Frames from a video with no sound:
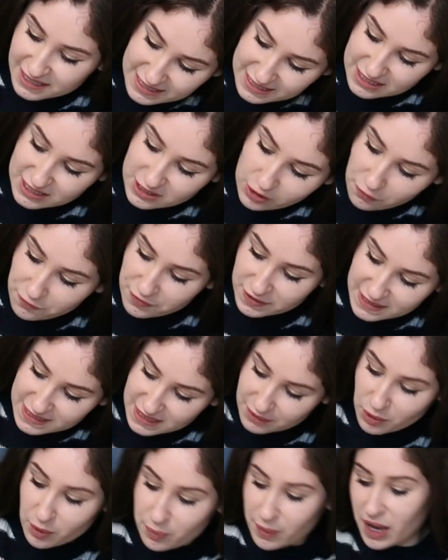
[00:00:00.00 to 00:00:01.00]
it softens
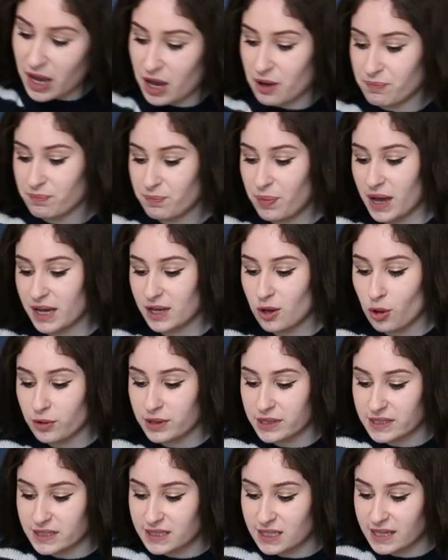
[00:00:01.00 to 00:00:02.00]
them a bit. But I got
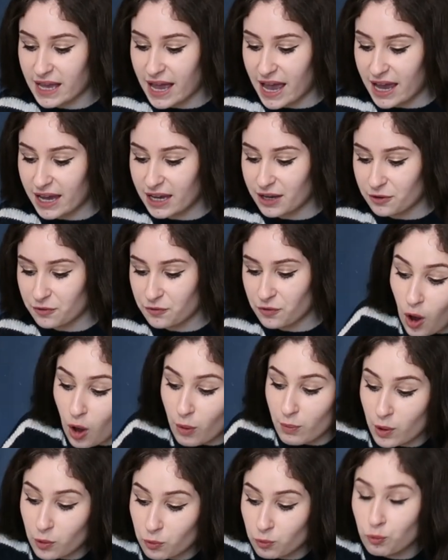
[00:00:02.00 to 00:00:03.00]
these today
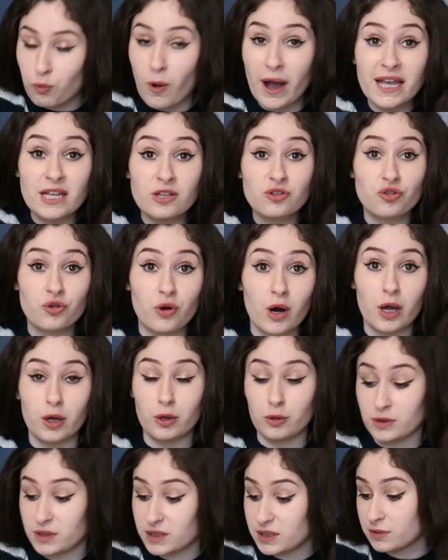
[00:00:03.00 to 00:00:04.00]
from
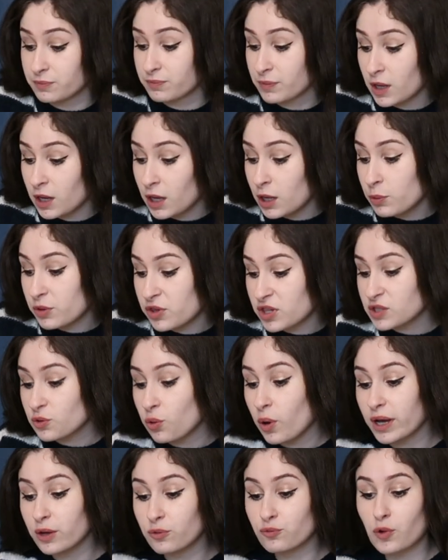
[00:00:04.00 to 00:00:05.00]
Waitrose, which is
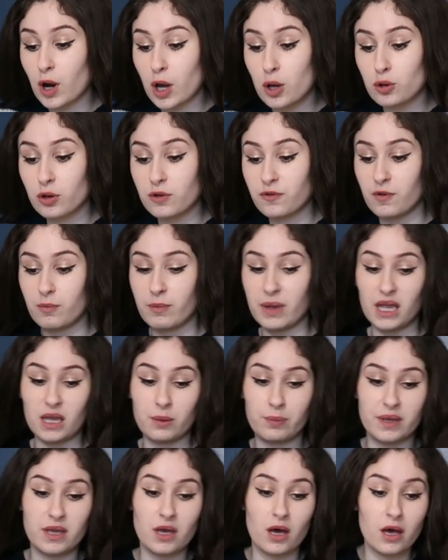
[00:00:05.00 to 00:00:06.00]
quite rogue for
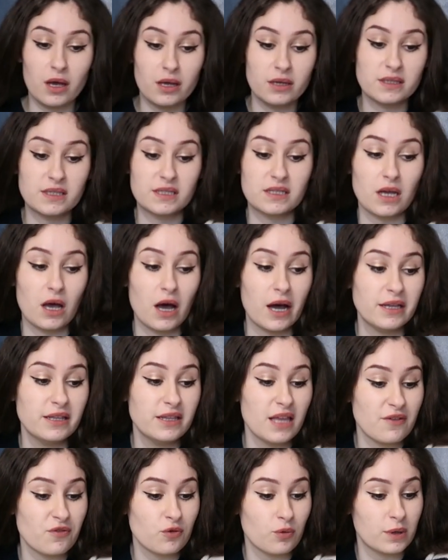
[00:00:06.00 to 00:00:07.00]
me because I
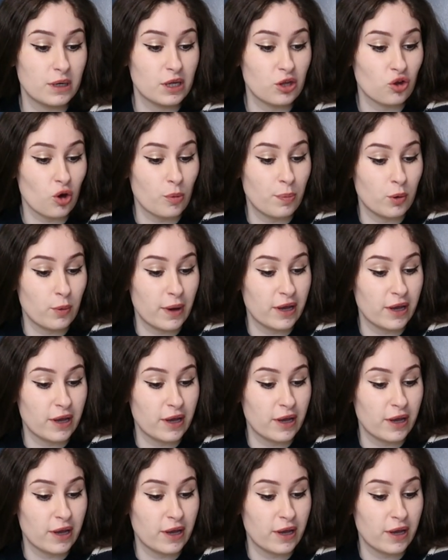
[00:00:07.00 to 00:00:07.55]
never really shop at